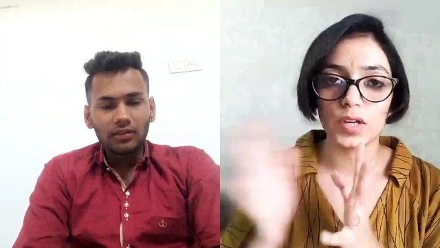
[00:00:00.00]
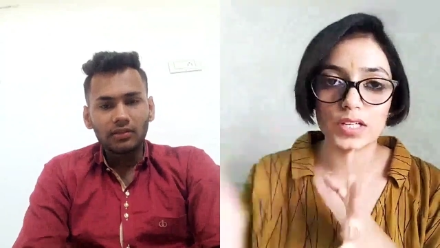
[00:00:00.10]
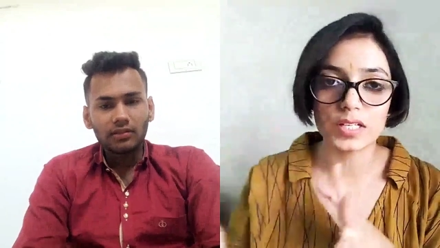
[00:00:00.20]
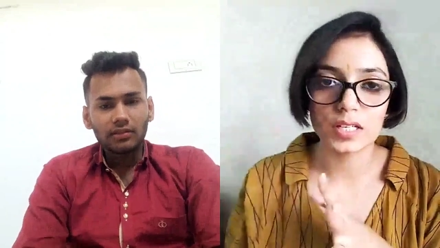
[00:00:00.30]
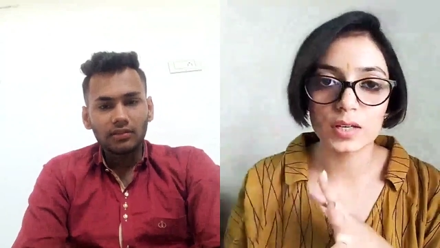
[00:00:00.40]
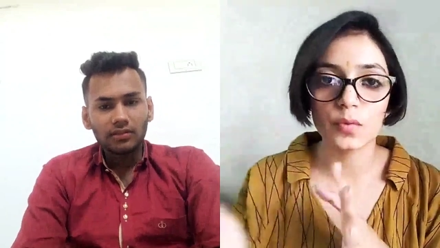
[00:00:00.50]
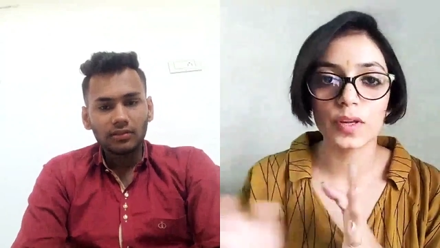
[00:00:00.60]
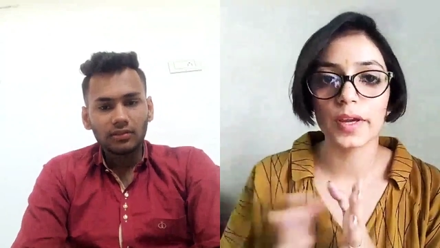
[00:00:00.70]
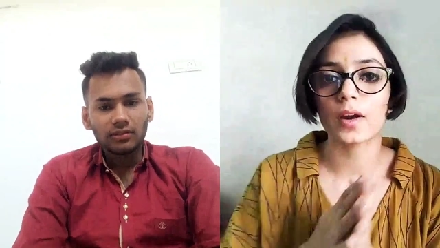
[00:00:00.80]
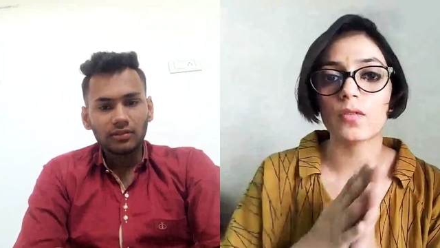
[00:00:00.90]
Speaker 1: are reading,
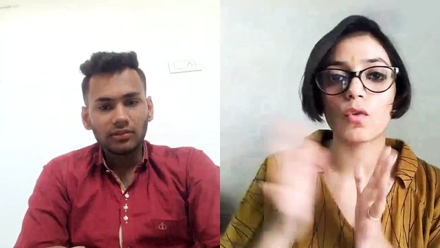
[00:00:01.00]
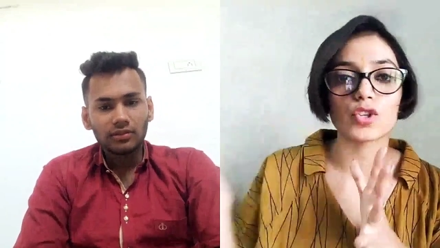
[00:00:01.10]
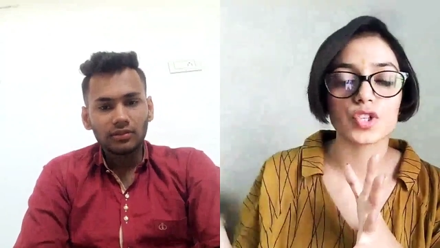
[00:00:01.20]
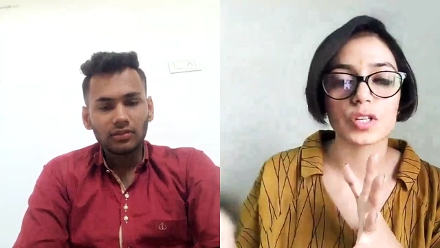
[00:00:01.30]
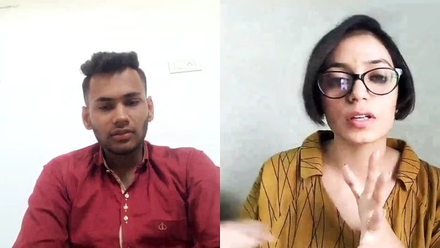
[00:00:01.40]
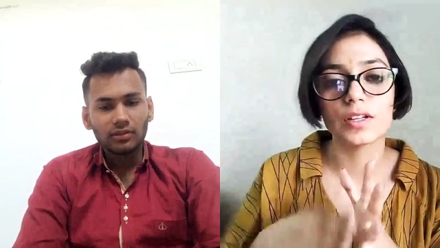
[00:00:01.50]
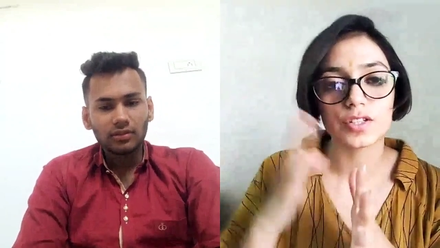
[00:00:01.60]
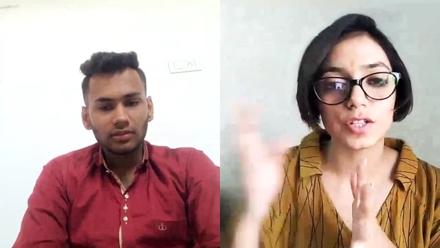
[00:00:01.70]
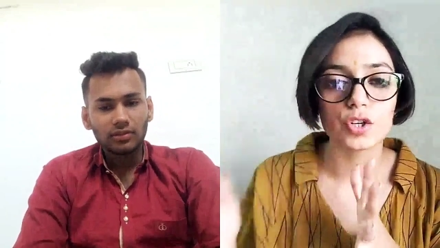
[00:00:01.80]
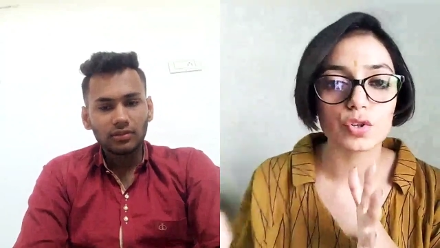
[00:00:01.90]
we are watching,
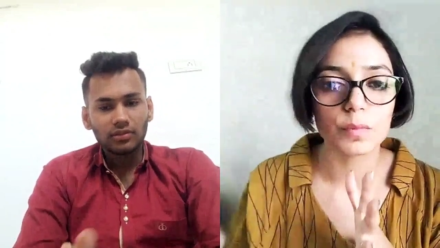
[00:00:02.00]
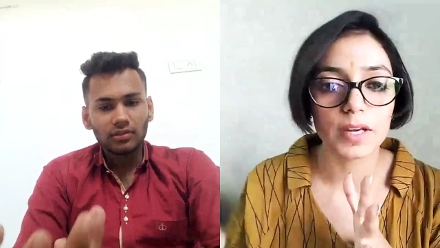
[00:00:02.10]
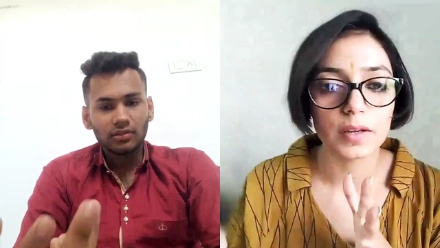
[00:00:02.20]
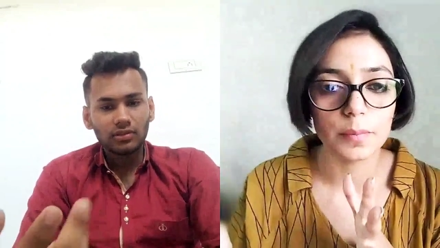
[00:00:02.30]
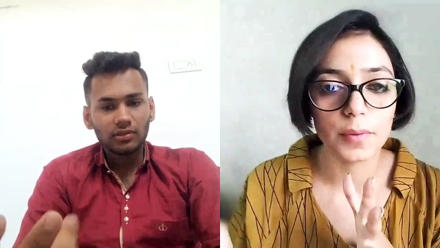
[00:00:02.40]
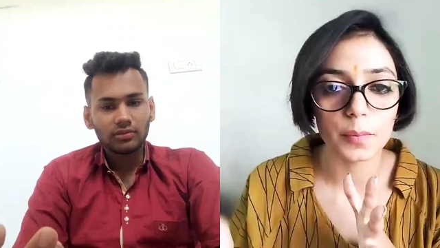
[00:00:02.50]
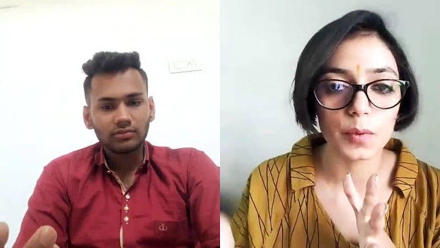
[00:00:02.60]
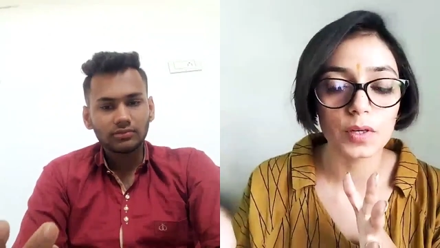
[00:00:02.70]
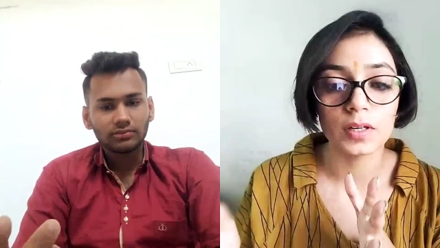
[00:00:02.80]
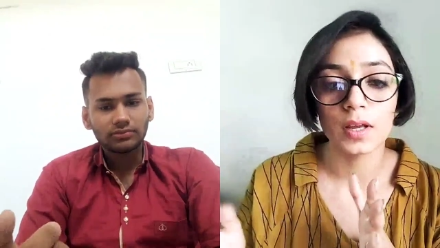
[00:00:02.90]
listening to many
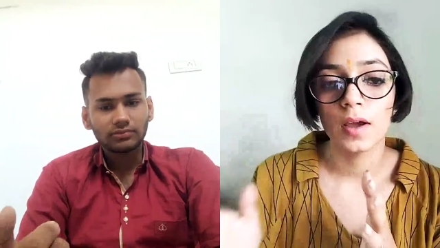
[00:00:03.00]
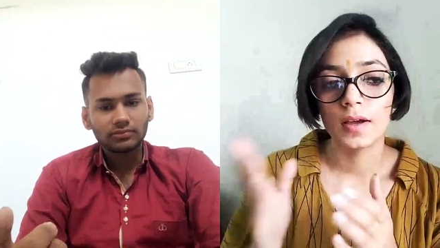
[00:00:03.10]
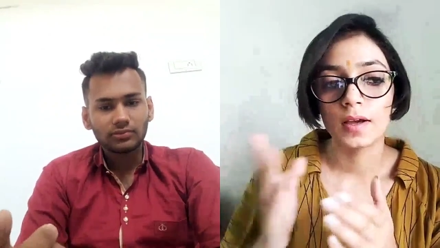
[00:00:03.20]
people,